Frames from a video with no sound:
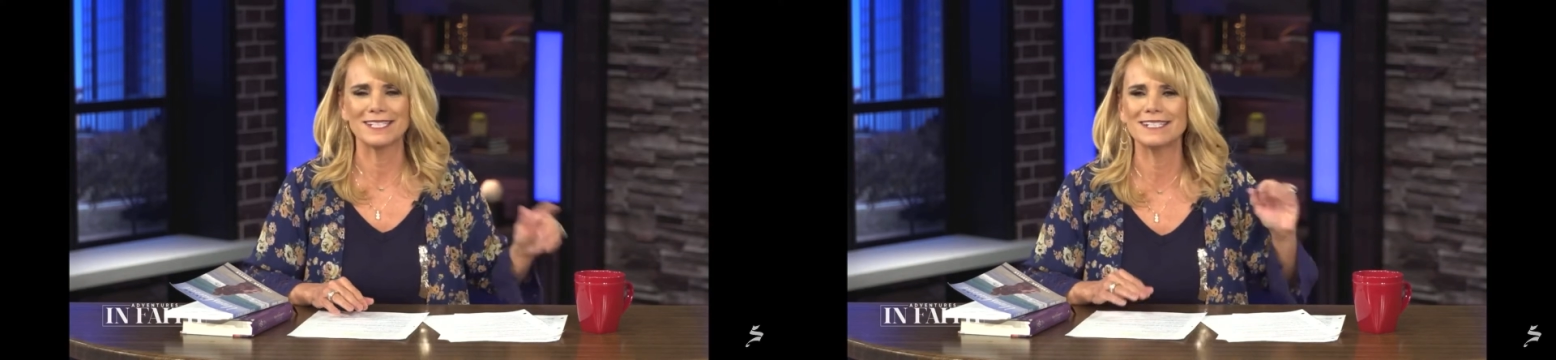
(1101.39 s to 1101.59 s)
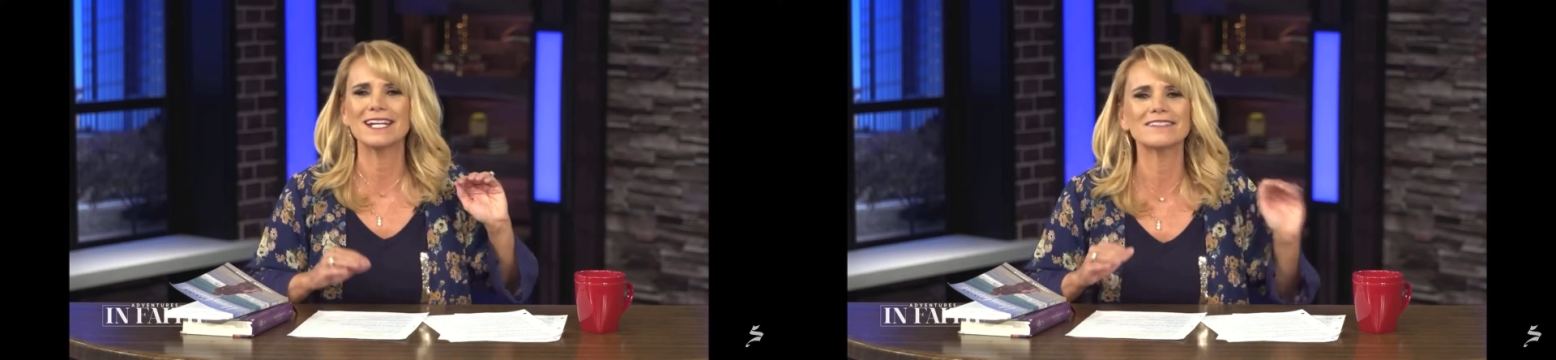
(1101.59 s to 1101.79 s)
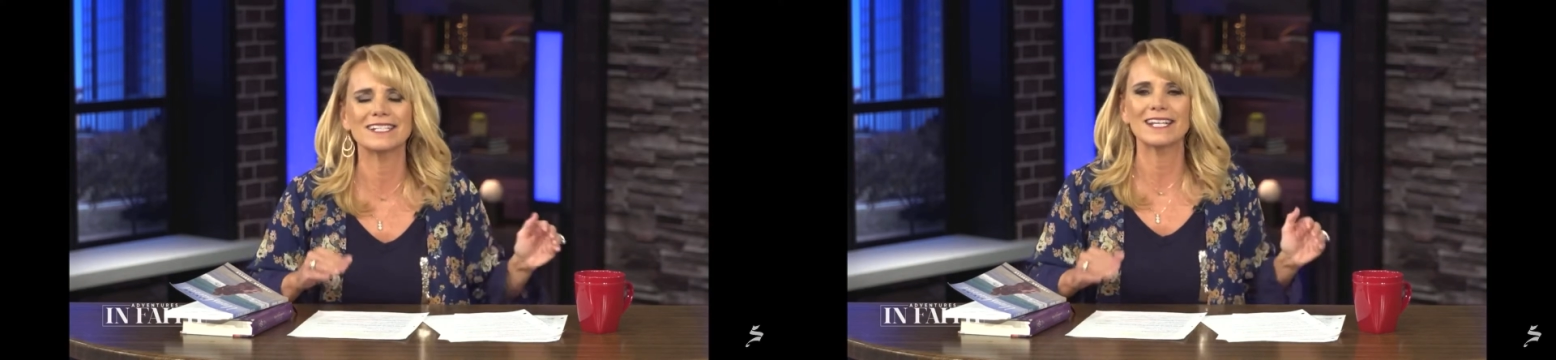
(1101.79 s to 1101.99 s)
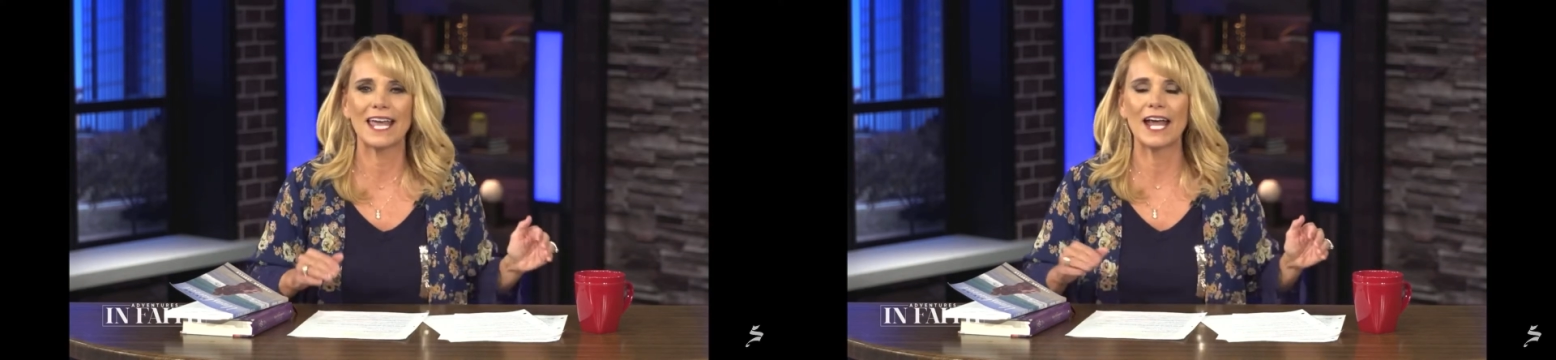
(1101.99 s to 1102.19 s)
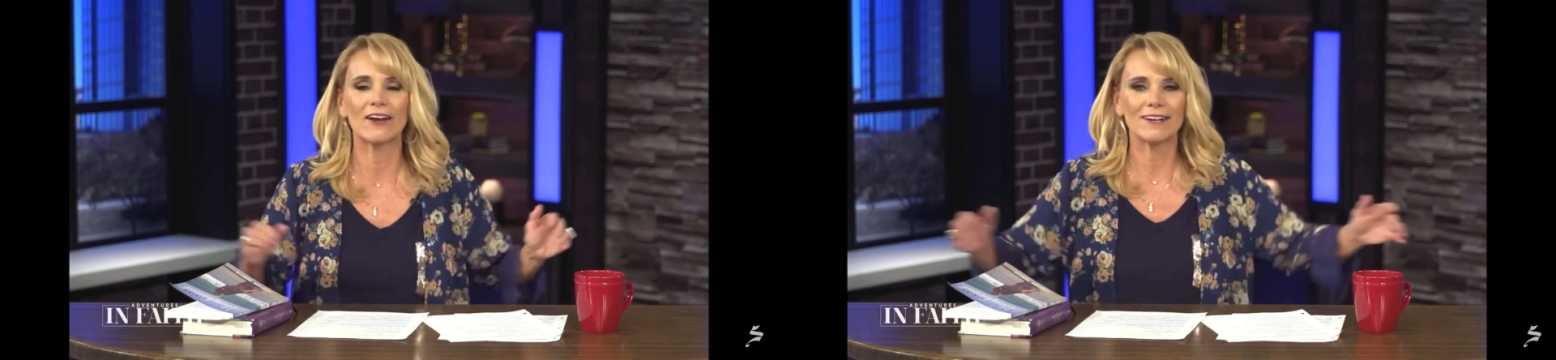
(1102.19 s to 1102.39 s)
He doesn't
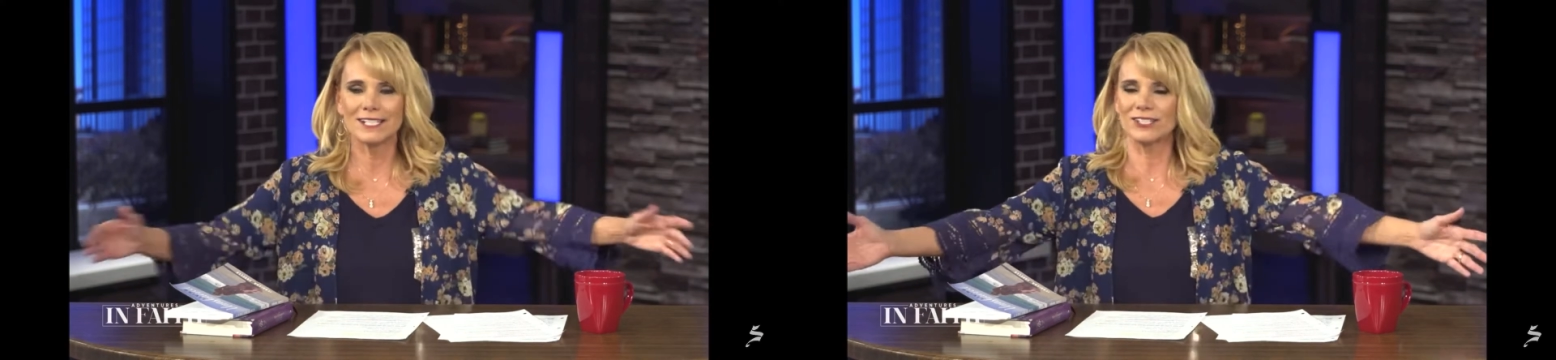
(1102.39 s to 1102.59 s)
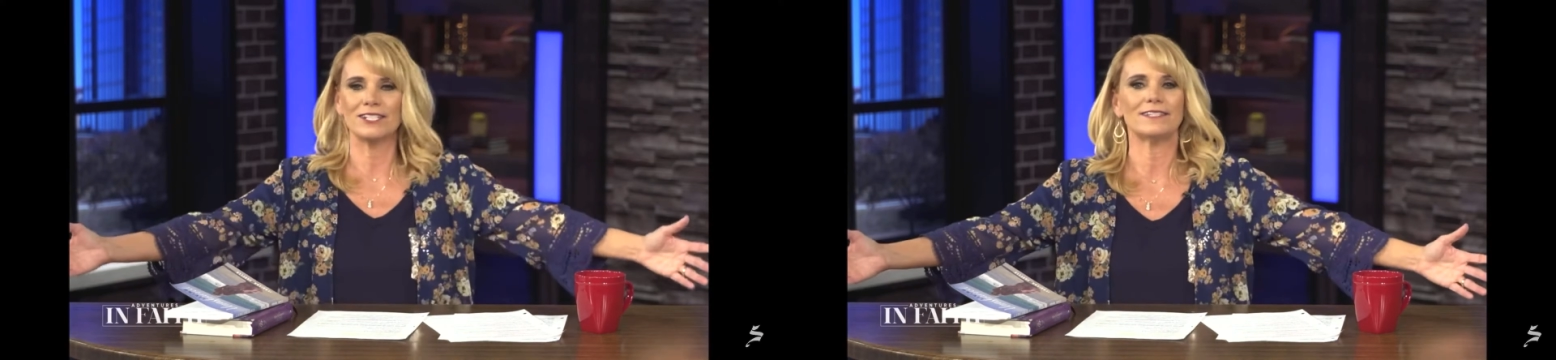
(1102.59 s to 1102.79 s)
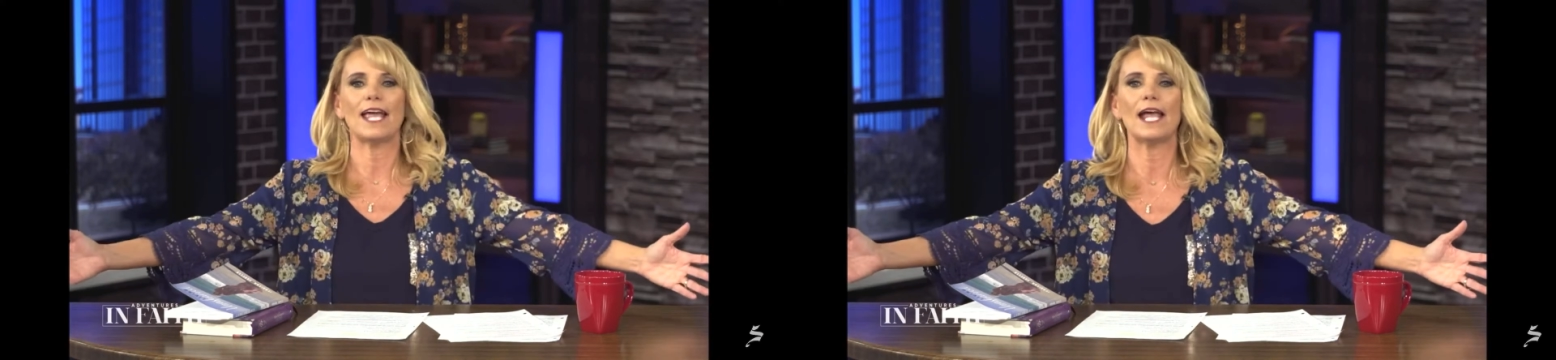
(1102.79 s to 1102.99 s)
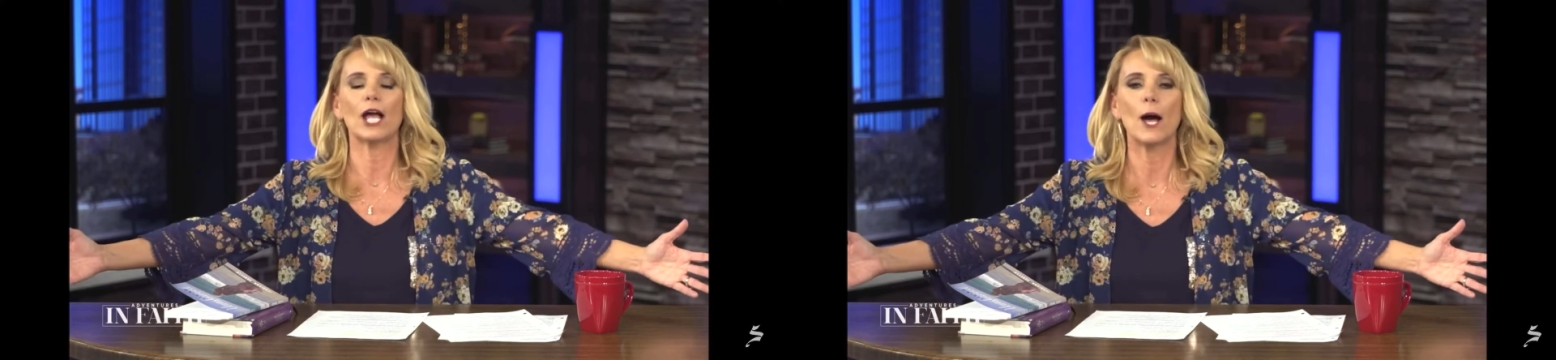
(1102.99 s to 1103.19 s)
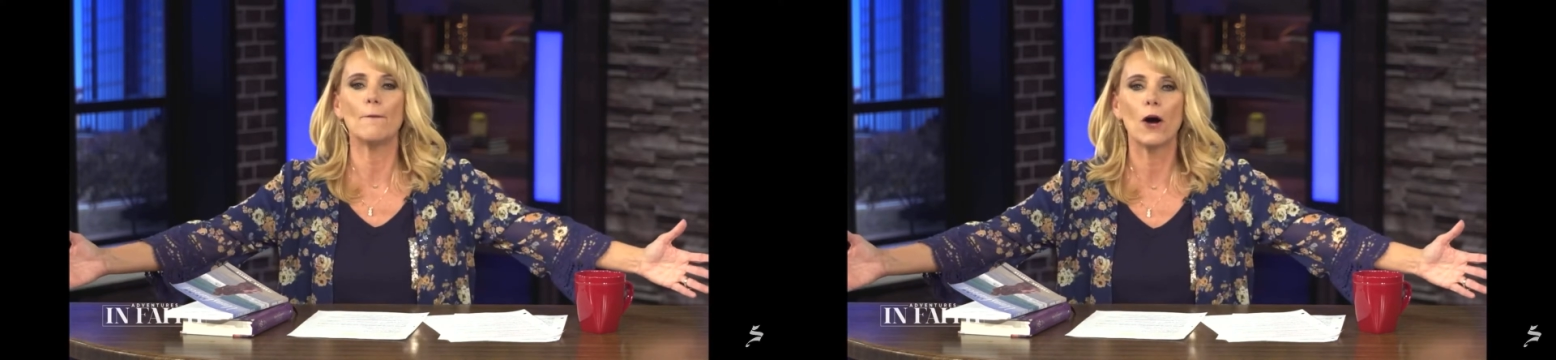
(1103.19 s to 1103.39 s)
care. He's just saying,
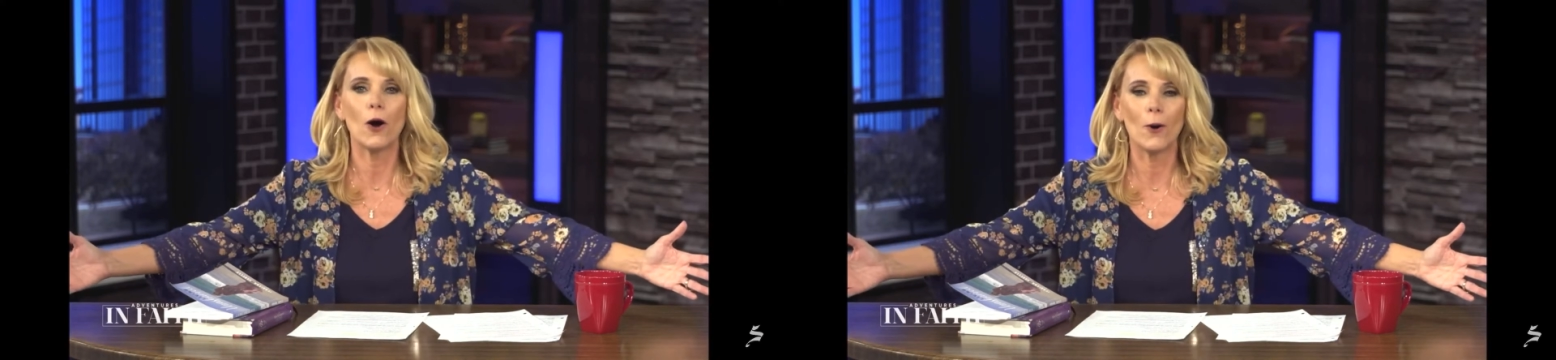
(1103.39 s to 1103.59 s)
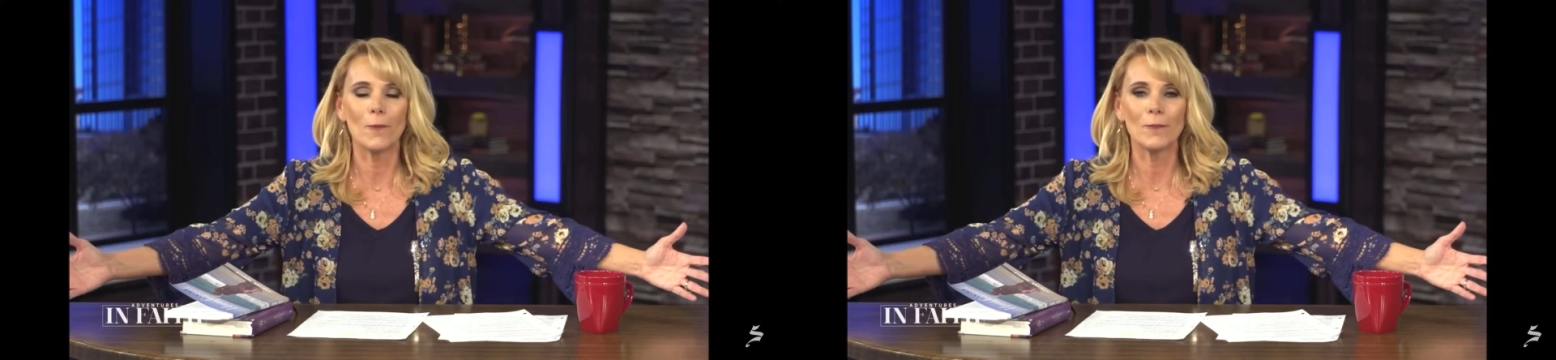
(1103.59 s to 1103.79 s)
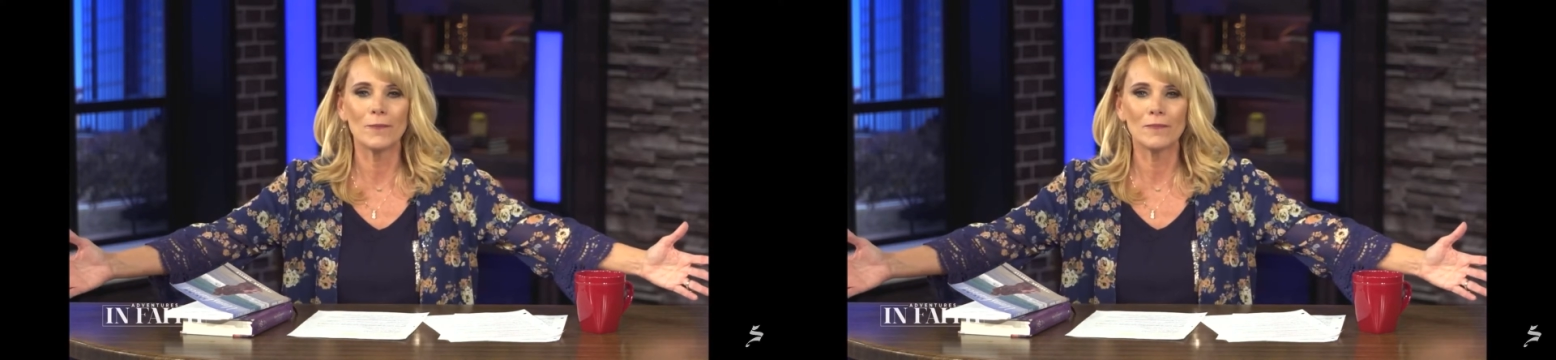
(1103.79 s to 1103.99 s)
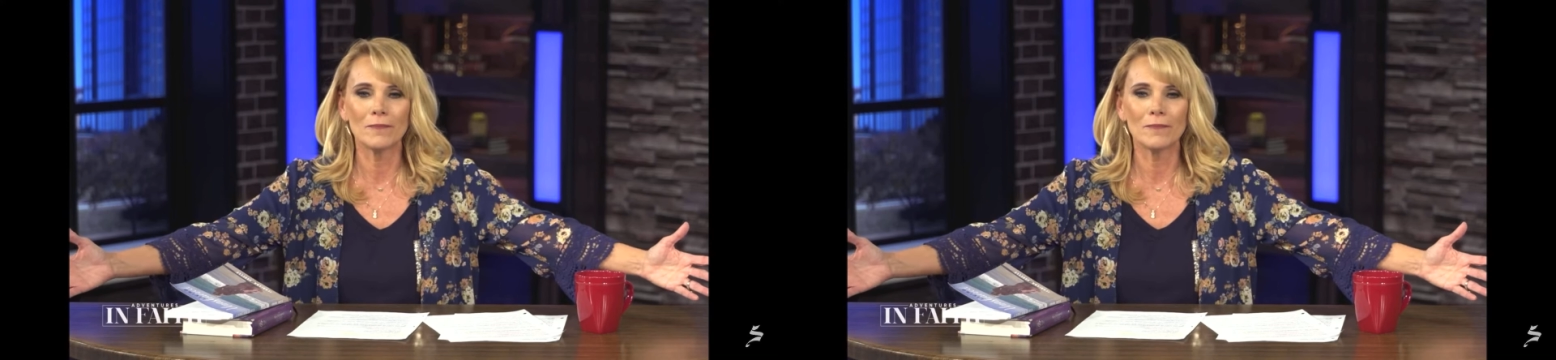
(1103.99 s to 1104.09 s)
Come home.